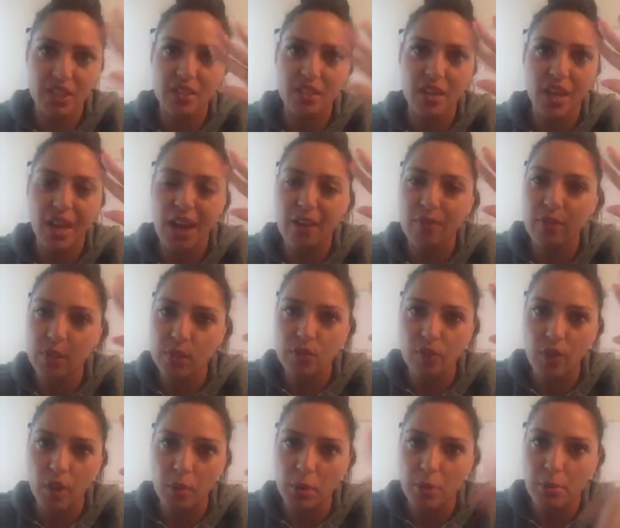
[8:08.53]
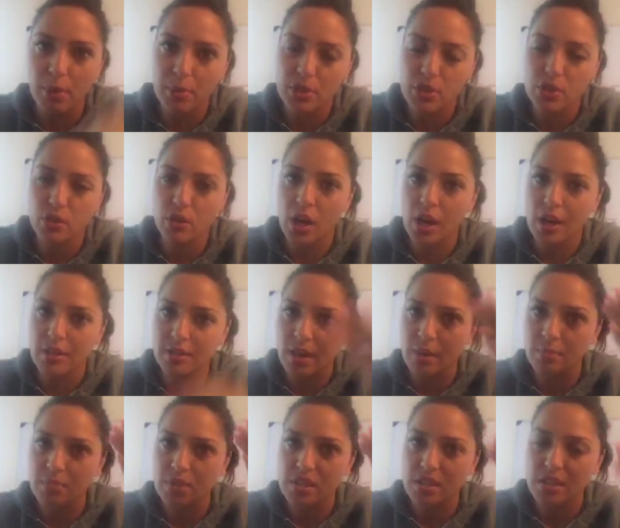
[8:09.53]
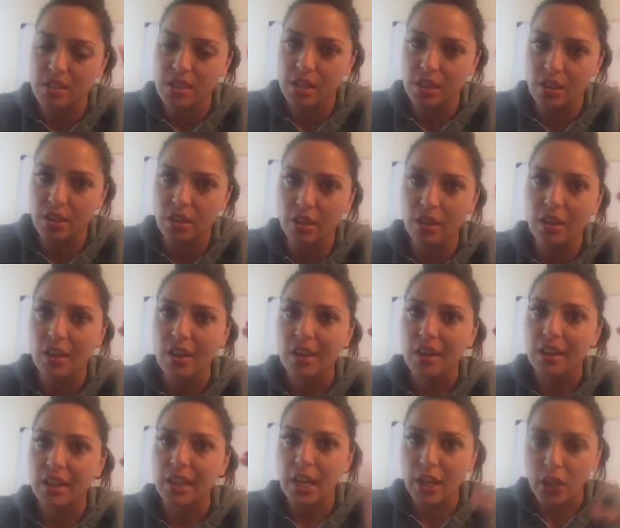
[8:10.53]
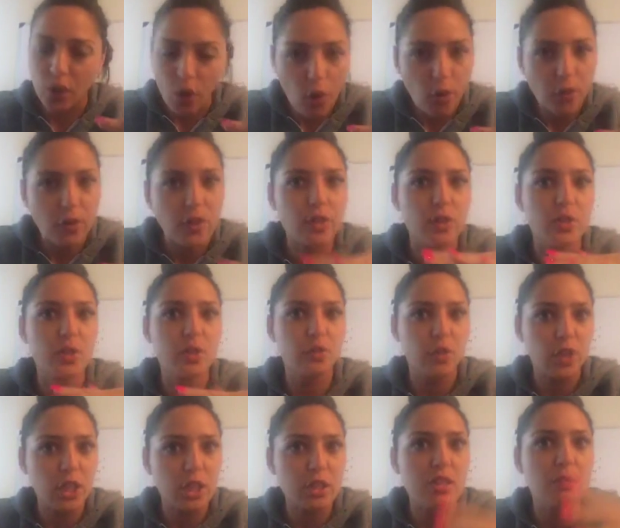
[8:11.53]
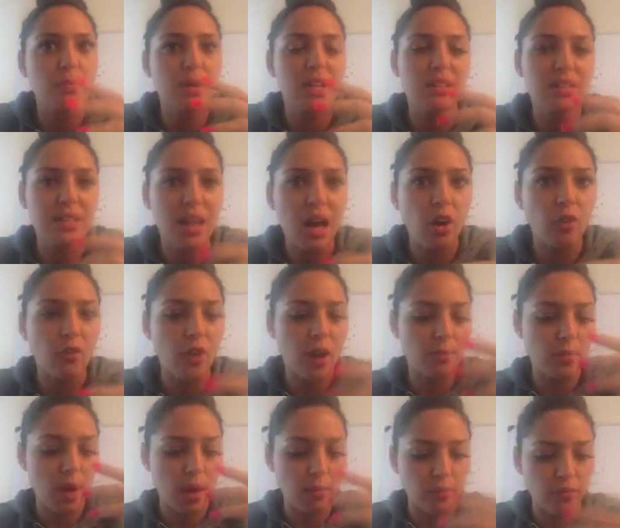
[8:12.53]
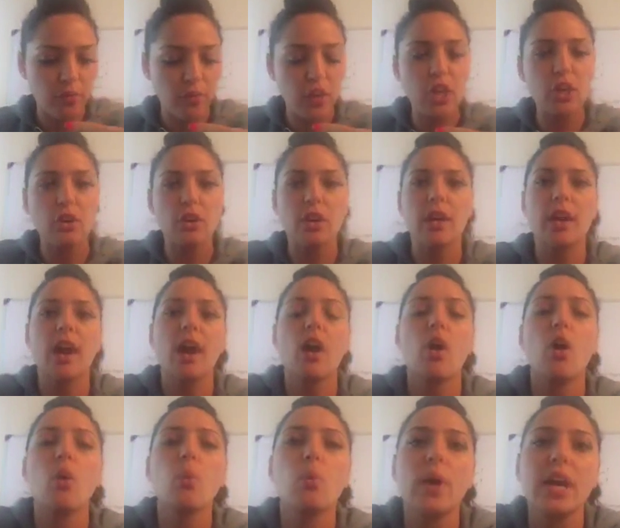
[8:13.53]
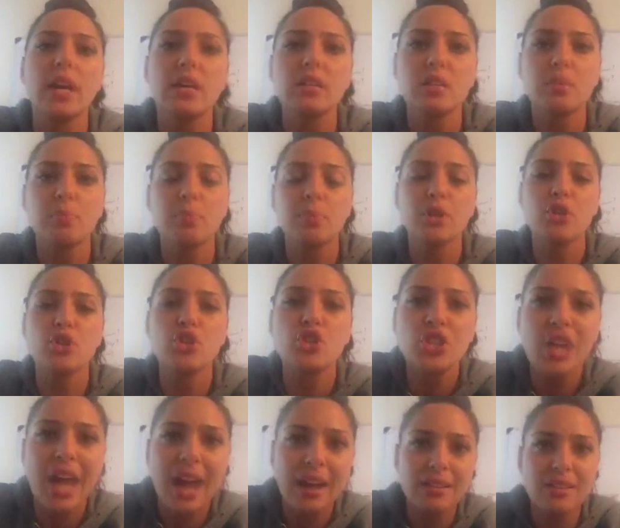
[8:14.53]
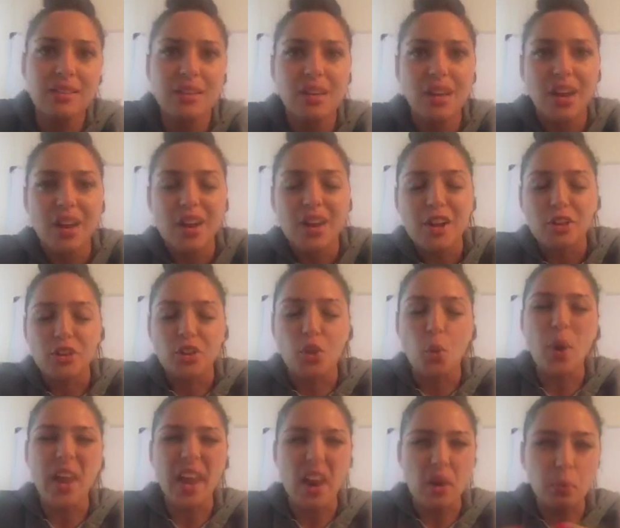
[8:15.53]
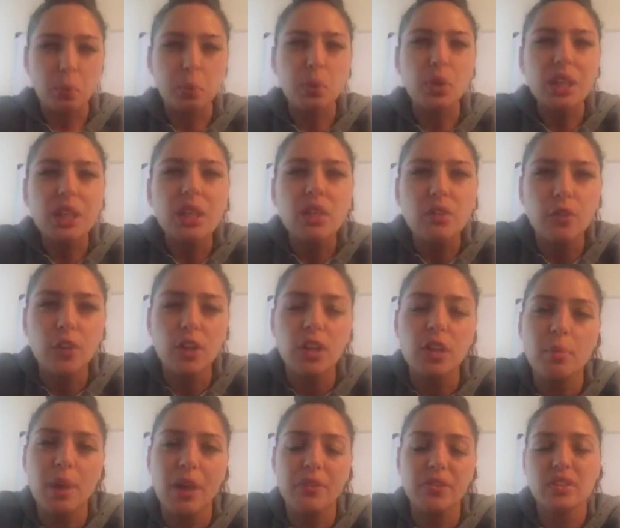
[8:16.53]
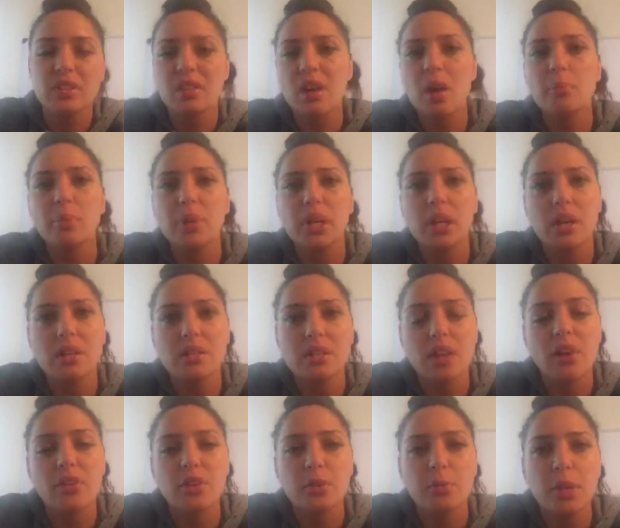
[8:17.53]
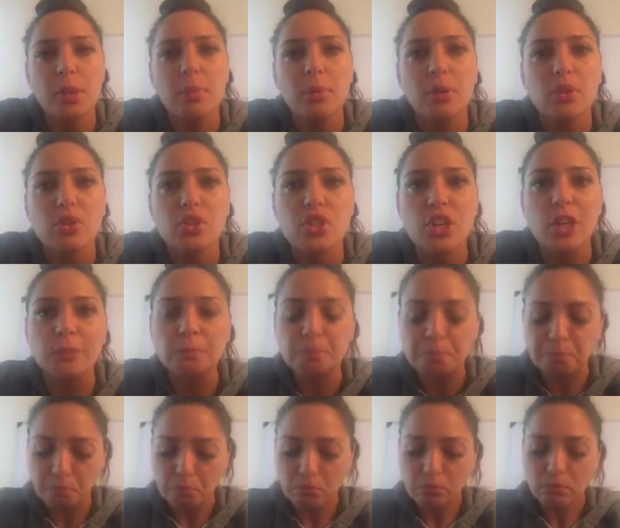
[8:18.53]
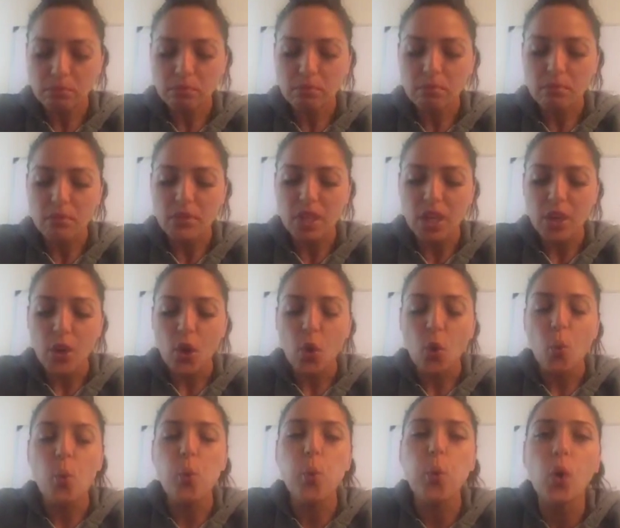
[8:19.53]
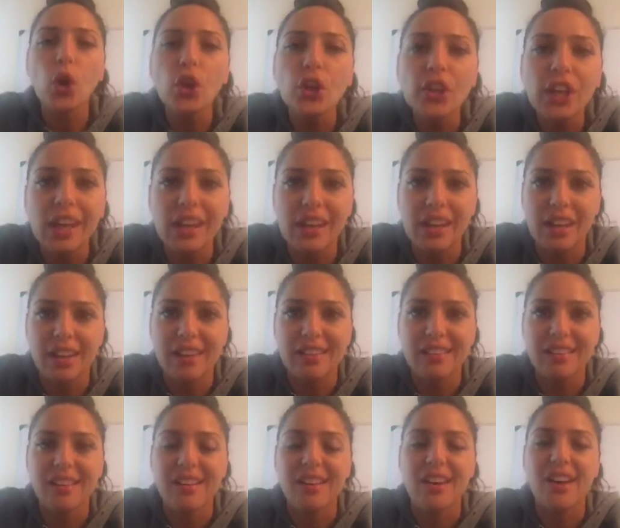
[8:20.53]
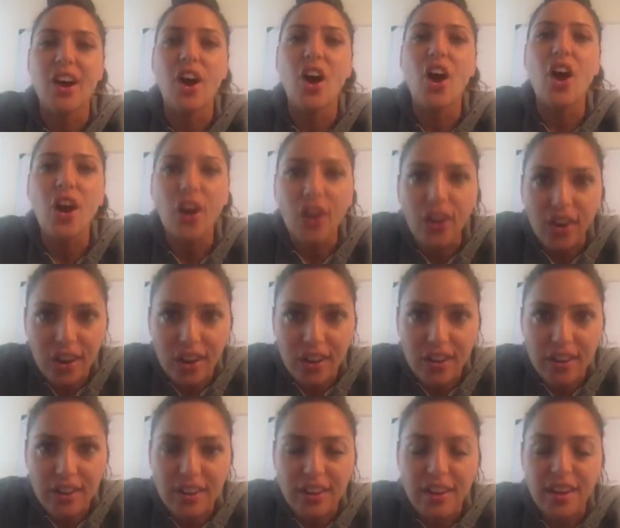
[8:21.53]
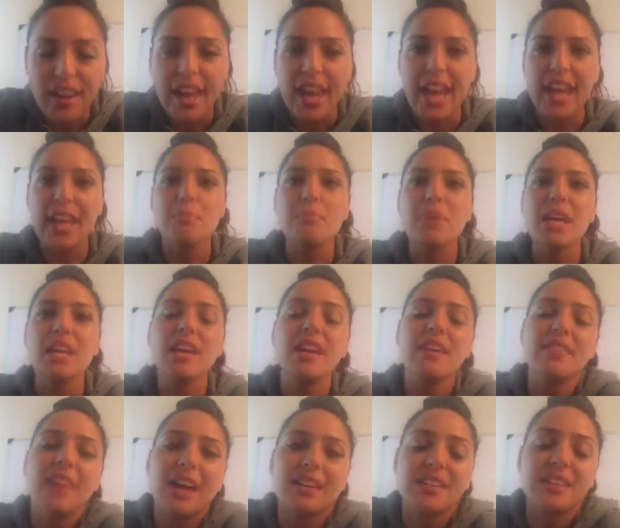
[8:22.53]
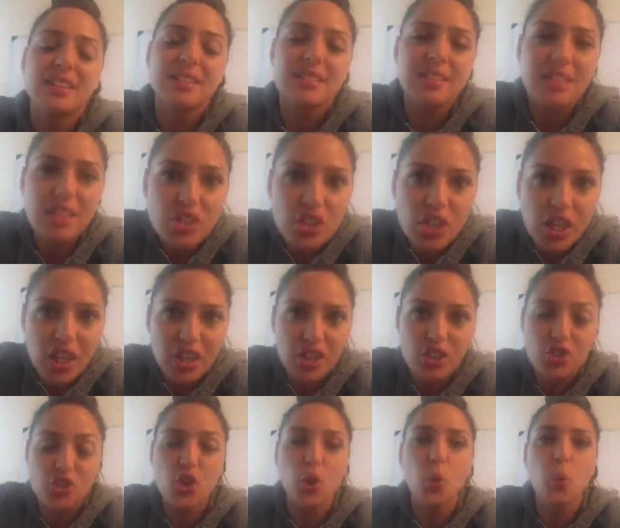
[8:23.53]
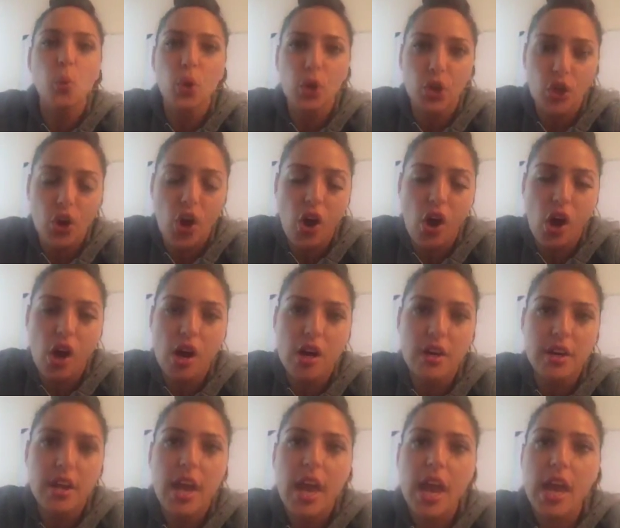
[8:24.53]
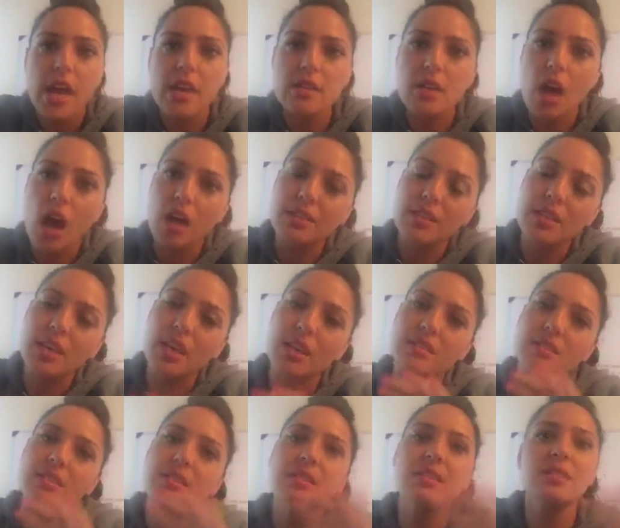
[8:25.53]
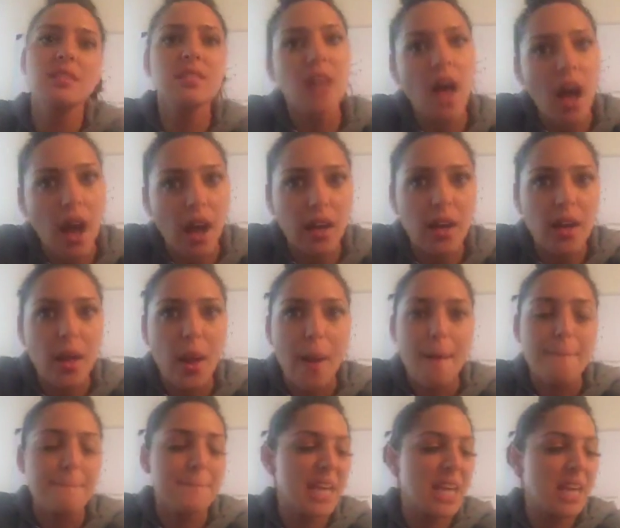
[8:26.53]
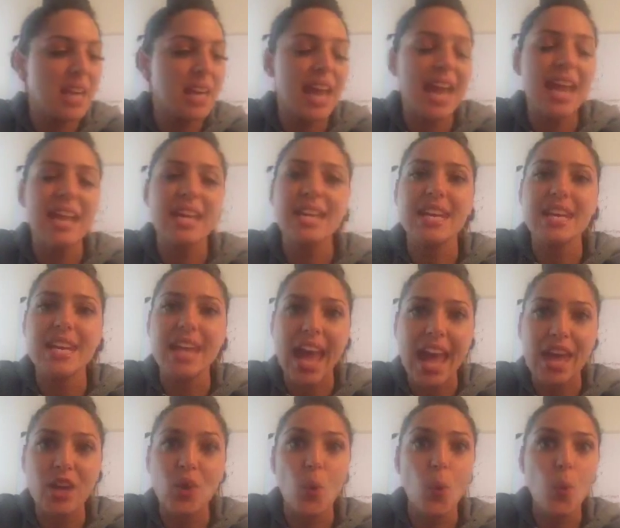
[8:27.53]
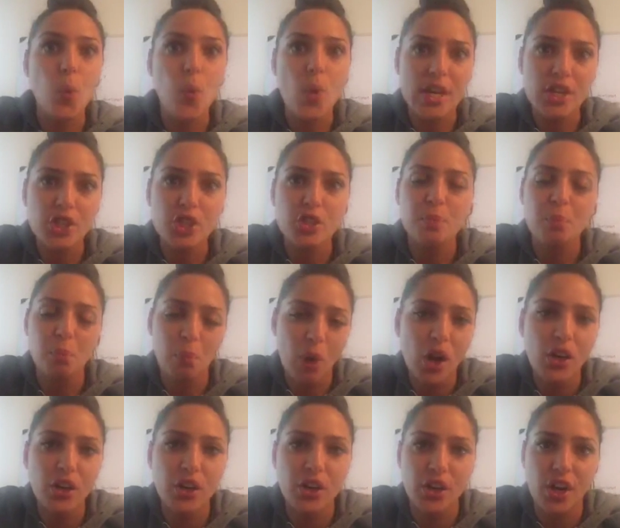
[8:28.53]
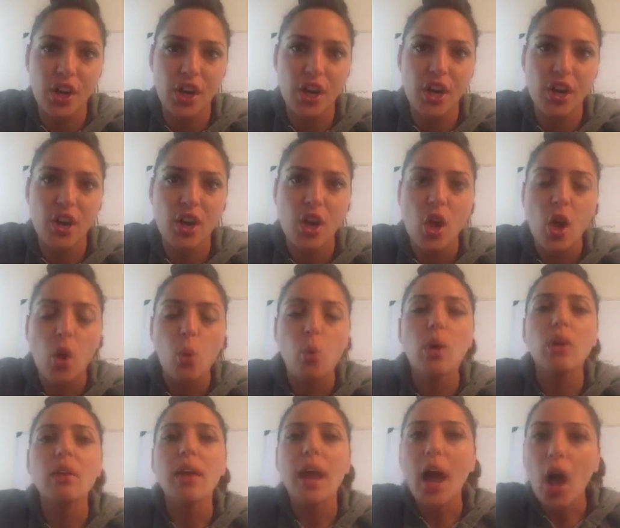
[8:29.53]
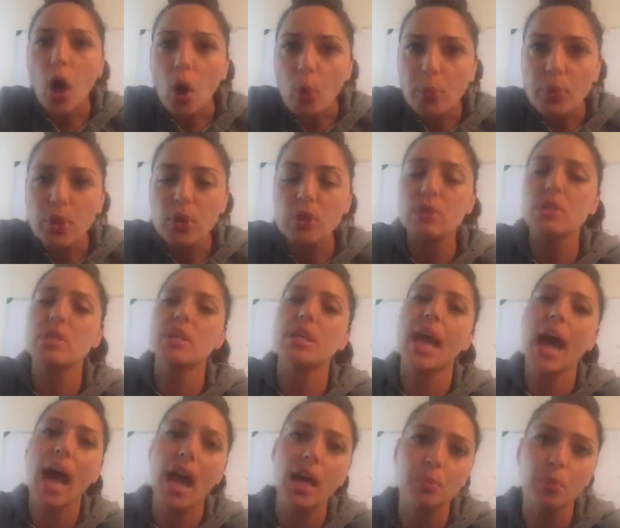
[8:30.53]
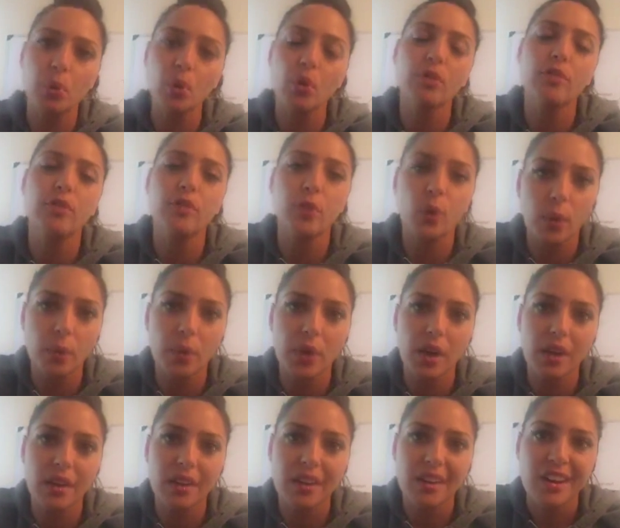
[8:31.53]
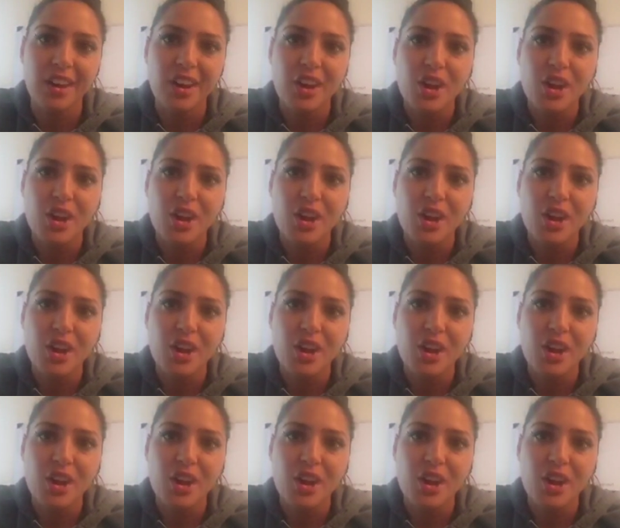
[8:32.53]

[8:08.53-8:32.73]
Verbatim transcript: Listen, I have those family members, you guys. I'm still getting over those fears myself. I'm, I'm figuring out a way to project the way I really feel about this company onto other people. So working hard in making that decision to work hard and not to get stuck being a net wish marketer will help you to catapult forward.